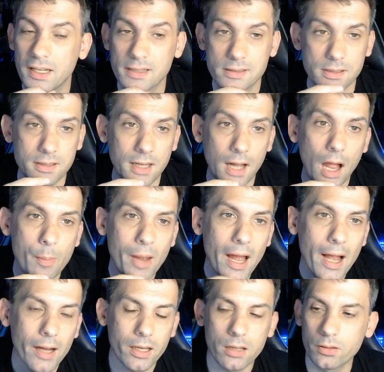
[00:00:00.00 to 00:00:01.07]
his guy
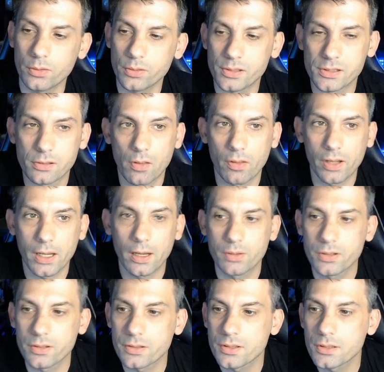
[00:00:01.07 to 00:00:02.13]
back, he loses all the
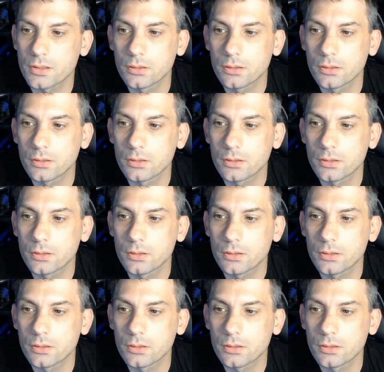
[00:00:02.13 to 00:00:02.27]
counters.